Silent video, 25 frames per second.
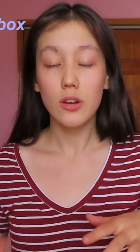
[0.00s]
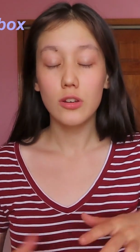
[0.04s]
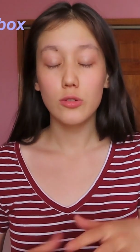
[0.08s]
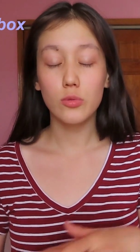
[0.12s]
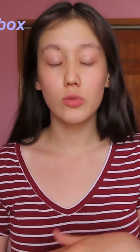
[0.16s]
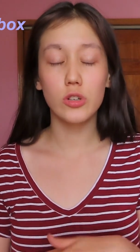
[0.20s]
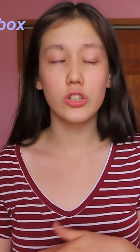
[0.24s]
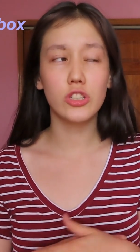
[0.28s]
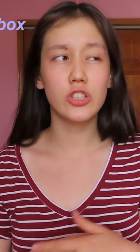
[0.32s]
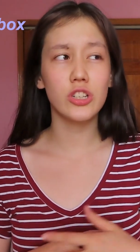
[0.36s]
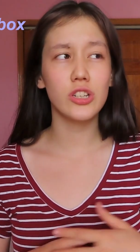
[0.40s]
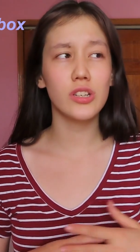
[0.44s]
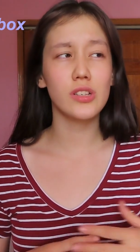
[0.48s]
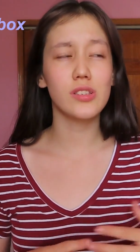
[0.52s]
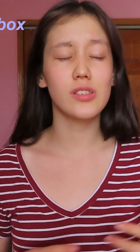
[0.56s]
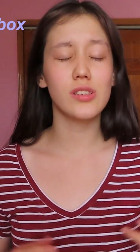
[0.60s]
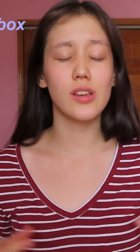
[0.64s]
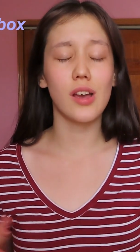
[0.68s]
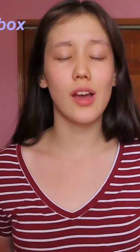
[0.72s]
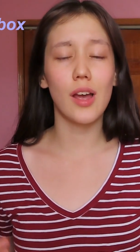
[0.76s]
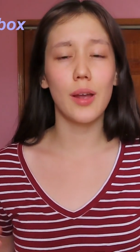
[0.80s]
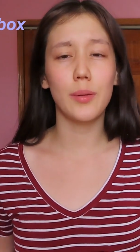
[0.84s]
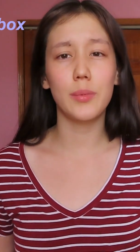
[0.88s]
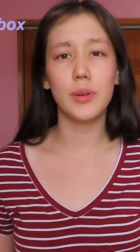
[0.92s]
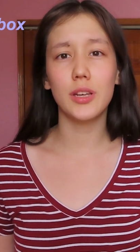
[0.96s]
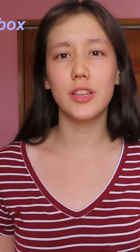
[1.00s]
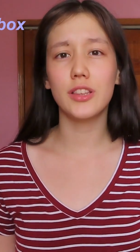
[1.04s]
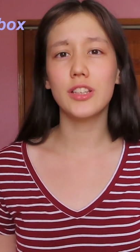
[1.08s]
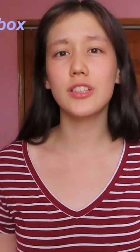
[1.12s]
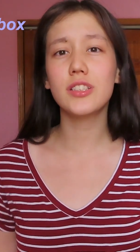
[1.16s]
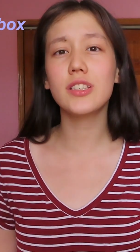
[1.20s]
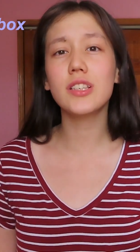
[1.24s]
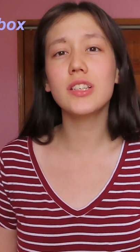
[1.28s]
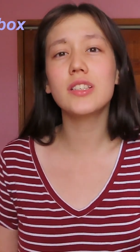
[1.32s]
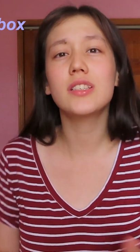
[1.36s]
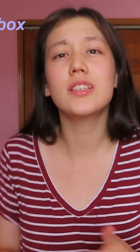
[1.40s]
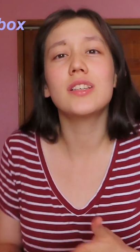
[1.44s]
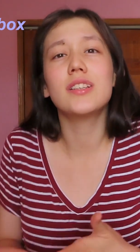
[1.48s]
which is, I mean,
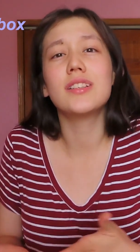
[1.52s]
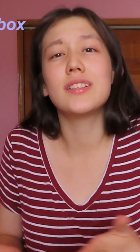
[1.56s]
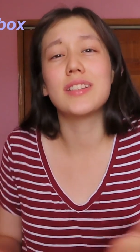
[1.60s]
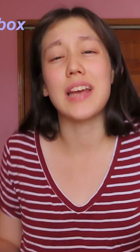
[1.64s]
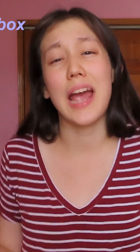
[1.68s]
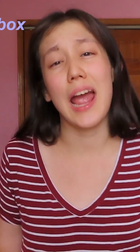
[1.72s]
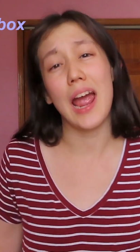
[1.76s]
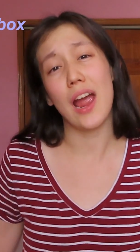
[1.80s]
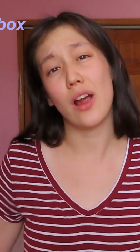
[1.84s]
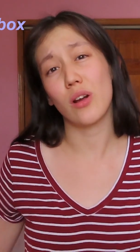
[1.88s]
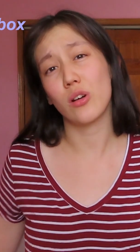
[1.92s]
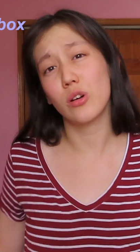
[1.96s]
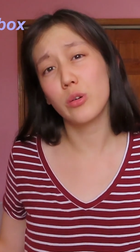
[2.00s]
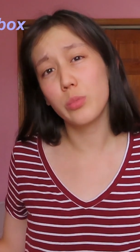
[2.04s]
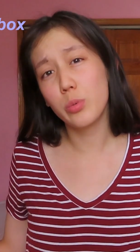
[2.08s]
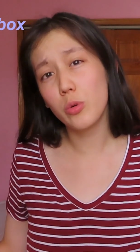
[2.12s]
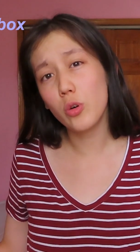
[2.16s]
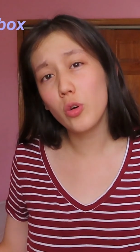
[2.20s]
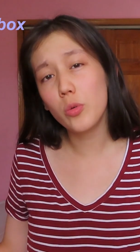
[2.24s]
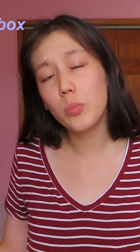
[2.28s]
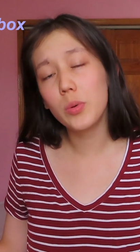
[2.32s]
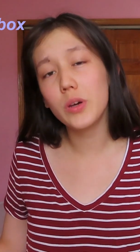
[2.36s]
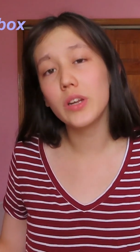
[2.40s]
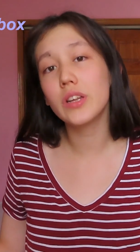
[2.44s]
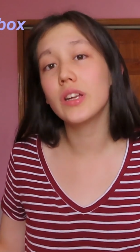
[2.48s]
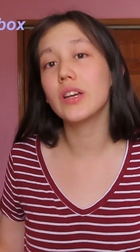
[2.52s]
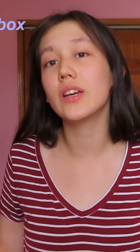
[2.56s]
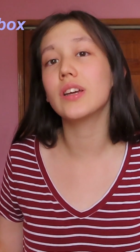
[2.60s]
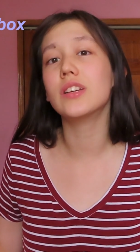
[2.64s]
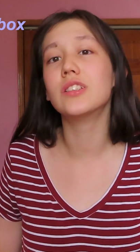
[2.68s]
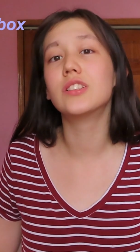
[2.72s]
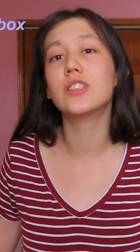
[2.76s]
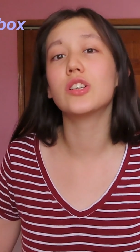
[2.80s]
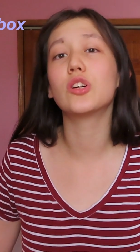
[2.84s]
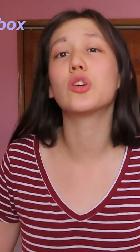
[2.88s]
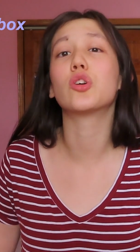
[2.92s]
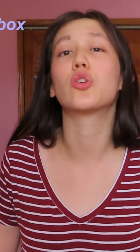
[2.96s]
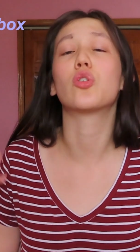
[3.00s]
this isn't terrible, but it
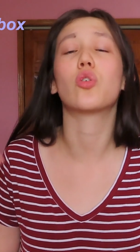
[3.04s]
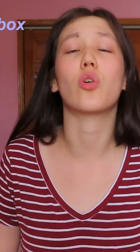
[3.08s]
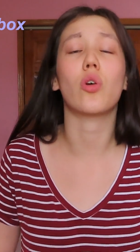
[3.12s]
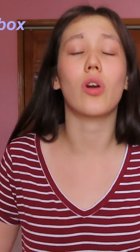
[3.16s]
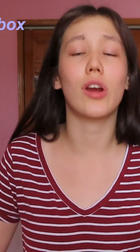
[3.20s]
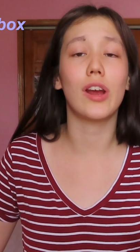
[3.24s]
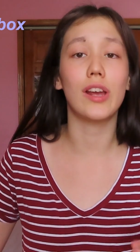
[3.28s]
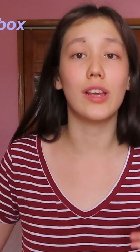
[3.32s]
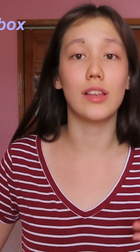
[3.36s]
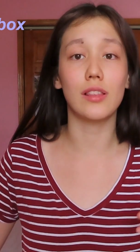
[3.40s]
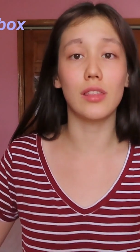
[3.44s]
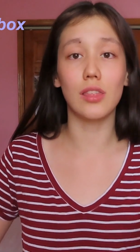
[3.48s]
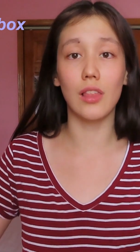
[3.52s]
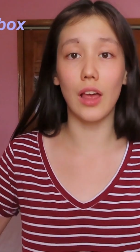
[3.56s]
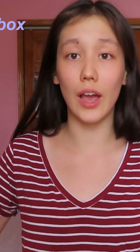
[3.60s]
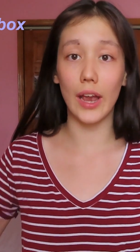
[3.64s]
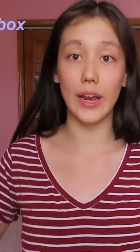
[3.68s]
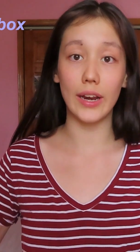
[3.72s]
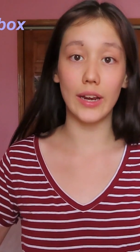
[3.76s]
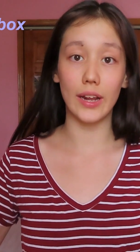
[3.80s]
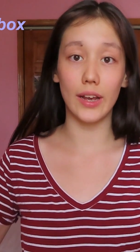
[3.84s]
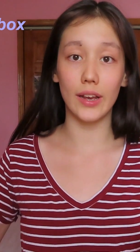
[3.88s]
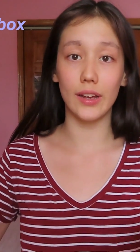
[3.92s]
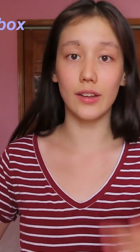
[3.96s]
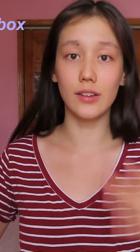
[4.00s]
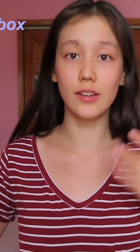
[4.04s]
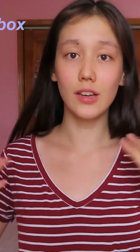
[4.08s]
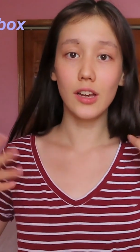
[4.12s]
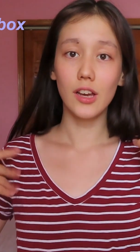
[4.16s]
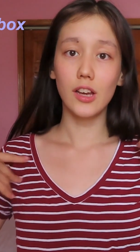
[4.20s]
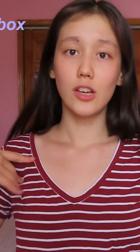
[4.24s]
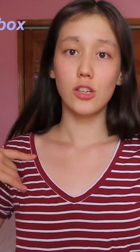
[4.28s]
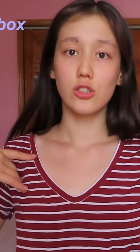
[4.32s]
isn't great lighting.